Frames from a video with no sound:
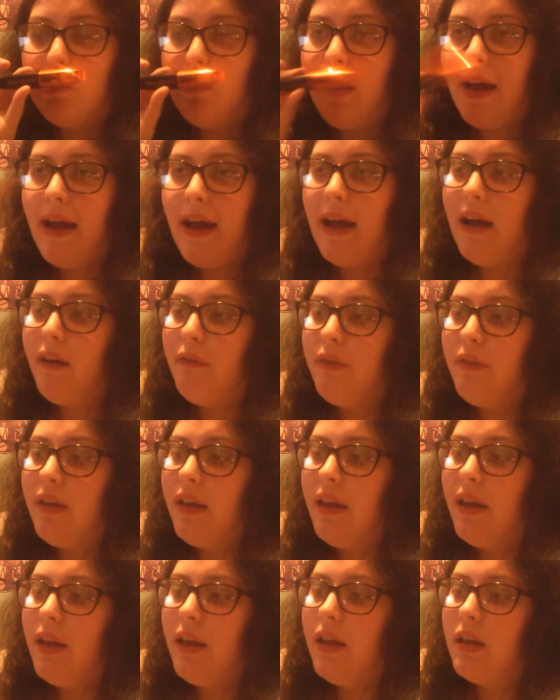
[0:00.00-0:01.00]
have,
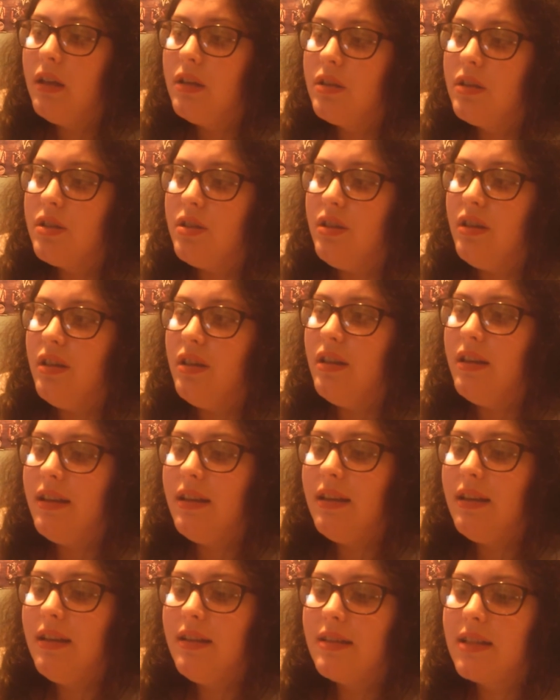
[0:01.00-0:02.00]
so
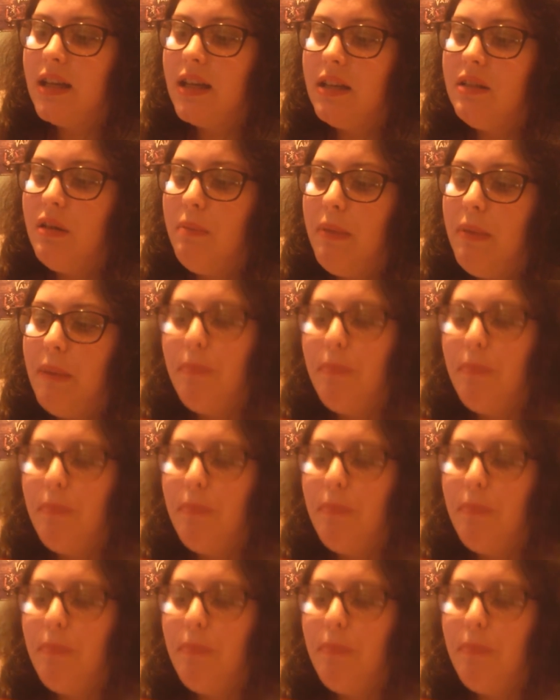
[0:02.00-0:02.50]
it's kind of a bit